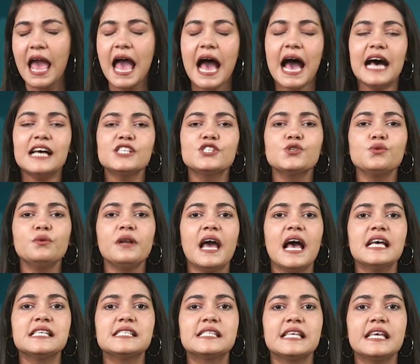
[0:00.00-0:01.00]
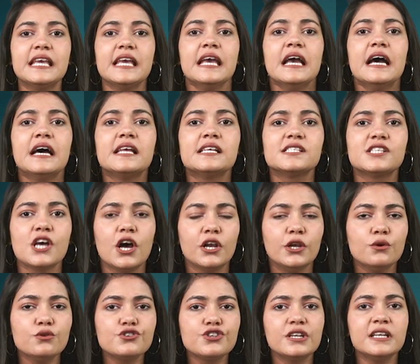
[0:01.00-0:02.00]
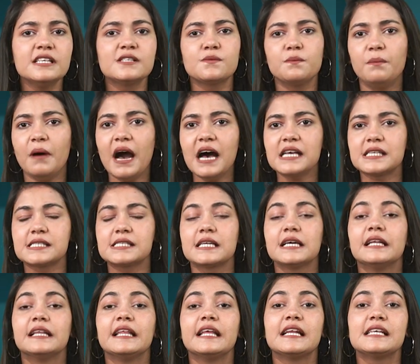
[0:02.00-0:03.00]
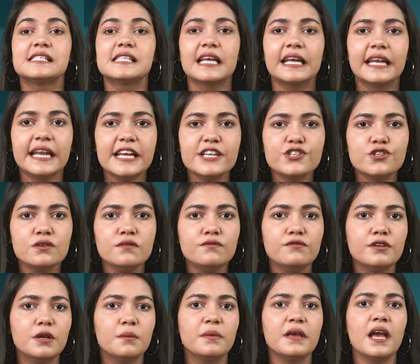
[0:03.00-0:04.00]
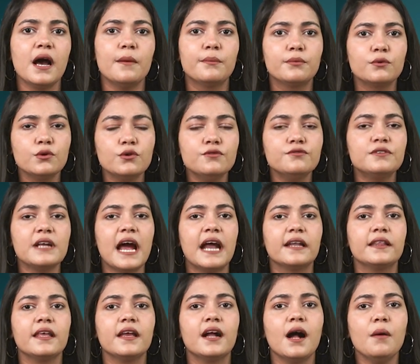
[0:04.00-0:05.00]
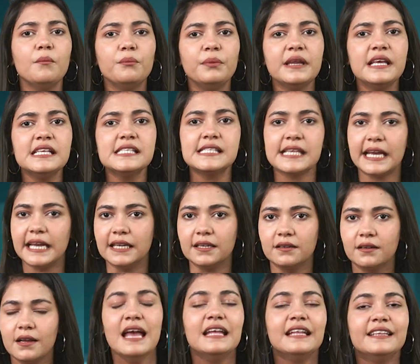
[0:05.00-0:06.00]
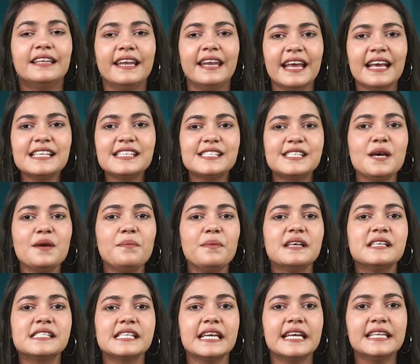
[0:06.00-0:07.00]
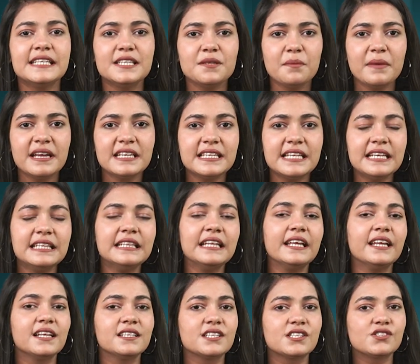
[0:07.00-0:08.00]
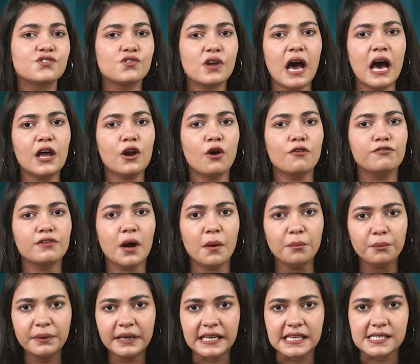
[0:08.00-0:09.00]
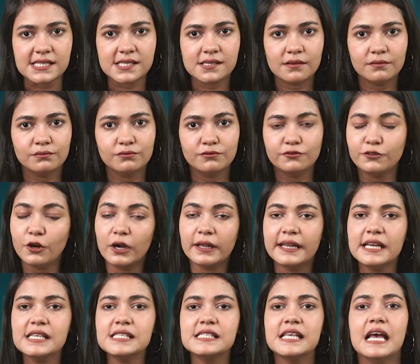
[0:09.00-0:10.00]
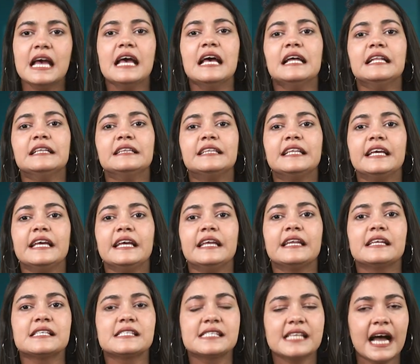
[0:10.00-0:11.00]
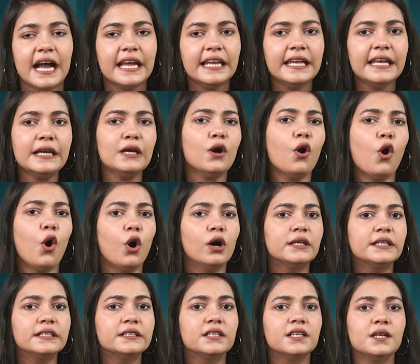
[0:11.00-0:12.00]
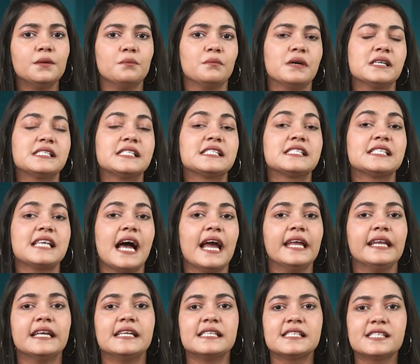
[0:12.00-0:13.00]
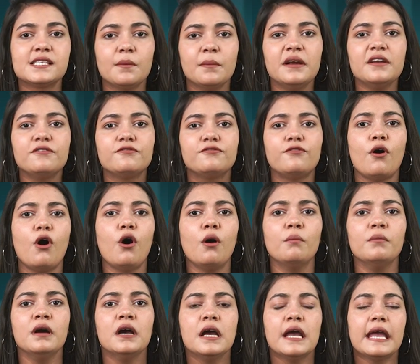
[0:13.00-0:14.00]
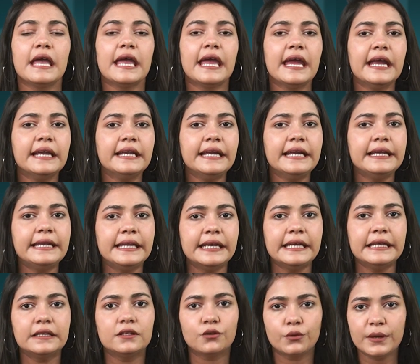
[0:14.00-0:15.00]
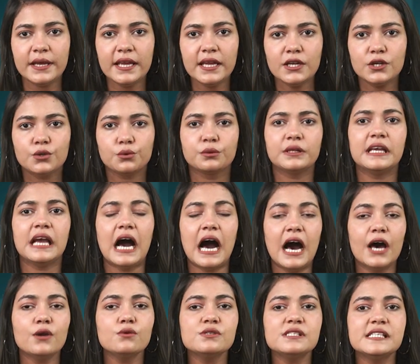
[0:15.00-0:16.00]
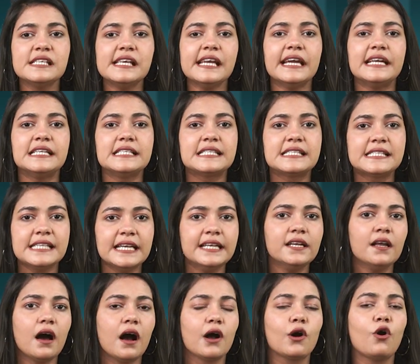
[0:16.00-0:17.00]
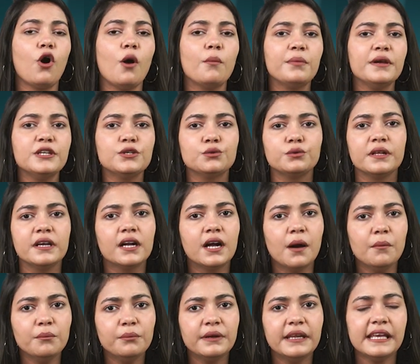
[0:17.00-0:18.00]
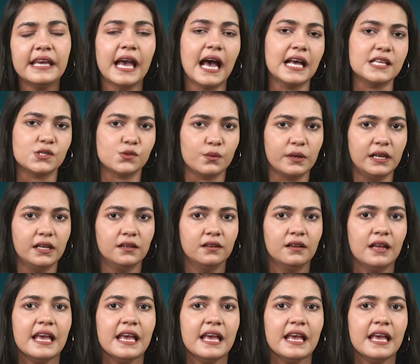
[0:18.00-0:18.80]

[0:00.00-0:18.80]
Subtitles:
As soon as the resolution is passed, the resignation will be approved at the company's end. The next step is intimating the registrar of companies. For this, the resigning auditor must sign and submit Form ADT-3 to the ROC and send a copy to the company as well.